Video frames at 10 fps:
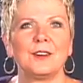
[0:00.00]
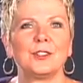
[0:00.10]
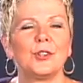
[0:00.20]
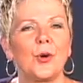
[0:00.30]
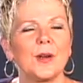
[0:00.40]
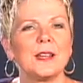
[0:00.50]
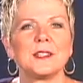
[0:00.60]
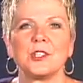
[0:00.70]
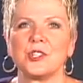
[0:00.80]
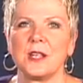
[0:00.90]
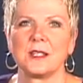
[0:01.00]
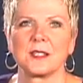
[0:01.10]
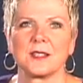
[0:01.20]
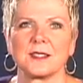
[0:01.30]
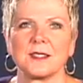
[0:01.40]
Glory to
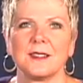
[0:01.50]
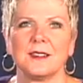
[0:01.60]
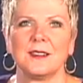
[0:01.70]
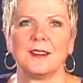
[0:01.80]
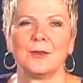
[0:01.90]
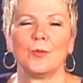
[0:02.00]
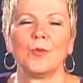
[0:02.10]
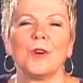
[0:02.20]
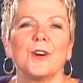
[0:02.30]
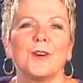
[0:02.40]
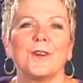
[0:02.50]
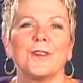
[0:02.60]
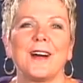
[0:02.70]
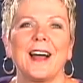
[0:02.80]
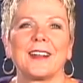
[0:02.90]
Jesus.
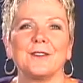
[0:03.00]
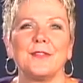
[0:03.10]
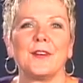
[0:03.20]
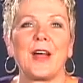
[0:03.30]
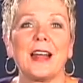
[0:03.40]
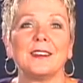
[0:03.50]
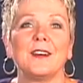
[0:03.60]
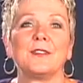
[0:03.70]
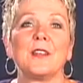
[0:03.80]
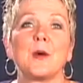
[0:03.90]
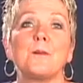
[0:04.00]
Whoa, I can feel that lifting.